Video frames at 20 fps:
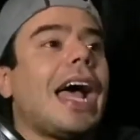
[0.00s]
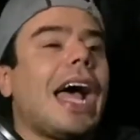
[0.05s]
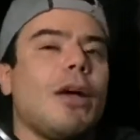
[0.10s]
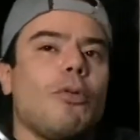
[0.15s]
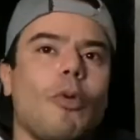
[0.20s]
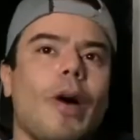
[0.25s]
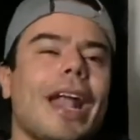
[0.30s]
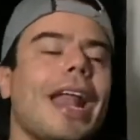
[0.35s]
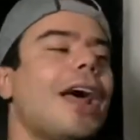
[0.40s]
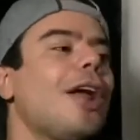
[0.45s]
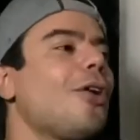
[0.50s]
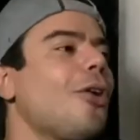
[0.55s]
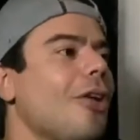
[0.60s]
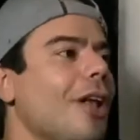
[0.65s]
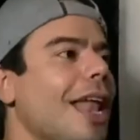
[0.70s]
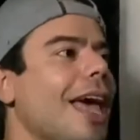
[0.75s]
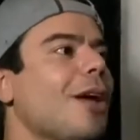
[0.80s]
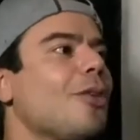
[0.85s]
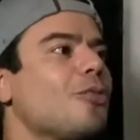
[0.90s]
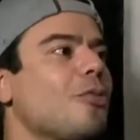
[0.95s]
What I don't
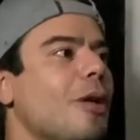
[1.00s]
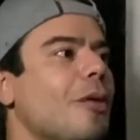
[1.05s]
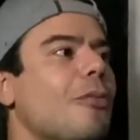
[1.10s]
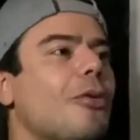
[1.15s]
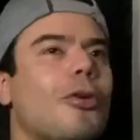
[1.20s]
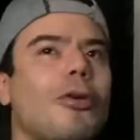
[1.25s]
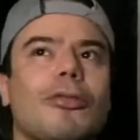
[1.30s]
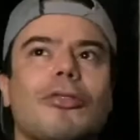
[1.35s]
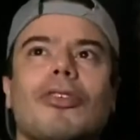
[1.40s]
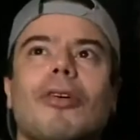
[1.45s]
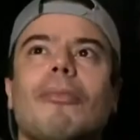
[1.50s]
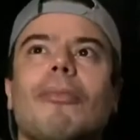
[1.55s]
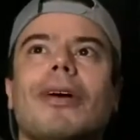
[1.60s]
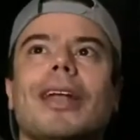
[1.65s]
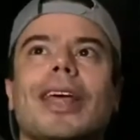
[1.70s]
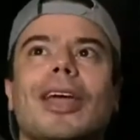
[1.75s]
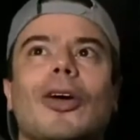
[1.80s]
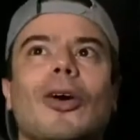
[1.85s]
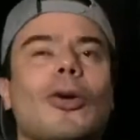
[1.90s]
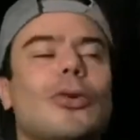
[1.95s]
like is when
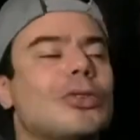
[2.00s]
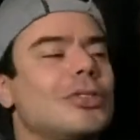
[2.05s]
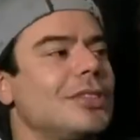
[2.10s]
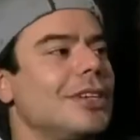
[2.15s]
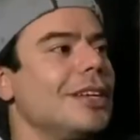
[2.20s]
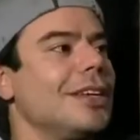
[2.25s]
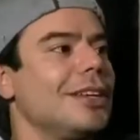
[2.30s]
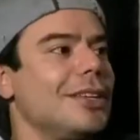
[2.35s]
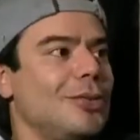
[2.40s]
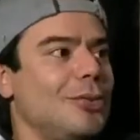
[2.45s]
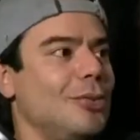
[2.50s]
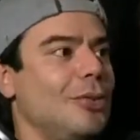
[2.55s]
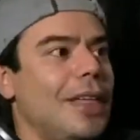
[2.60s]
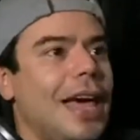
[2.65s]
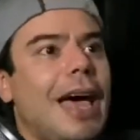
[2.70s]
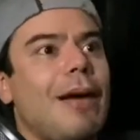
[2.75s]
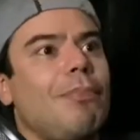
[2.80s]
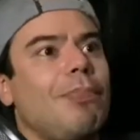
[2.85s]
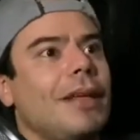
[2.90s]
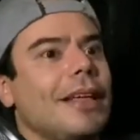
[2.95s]
somebody goes to
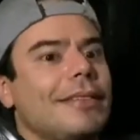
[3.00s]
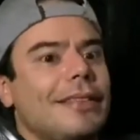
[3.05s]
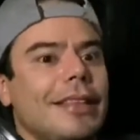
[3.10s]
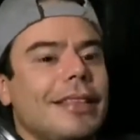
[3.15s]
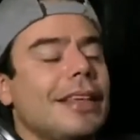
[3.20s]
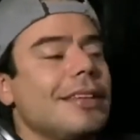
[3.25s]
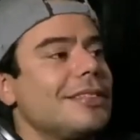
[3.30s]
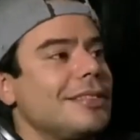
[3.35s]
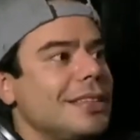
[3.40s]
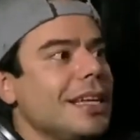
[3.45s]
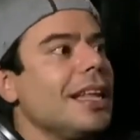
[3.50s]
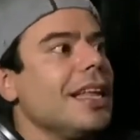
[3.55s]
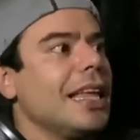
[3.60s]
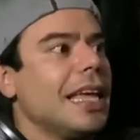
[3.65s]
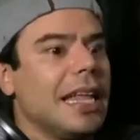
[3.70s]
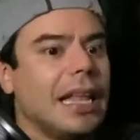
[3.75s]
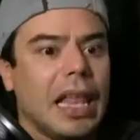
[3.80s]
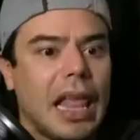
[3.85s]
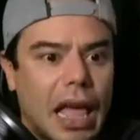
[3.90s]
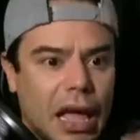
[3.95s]
that place and they still eat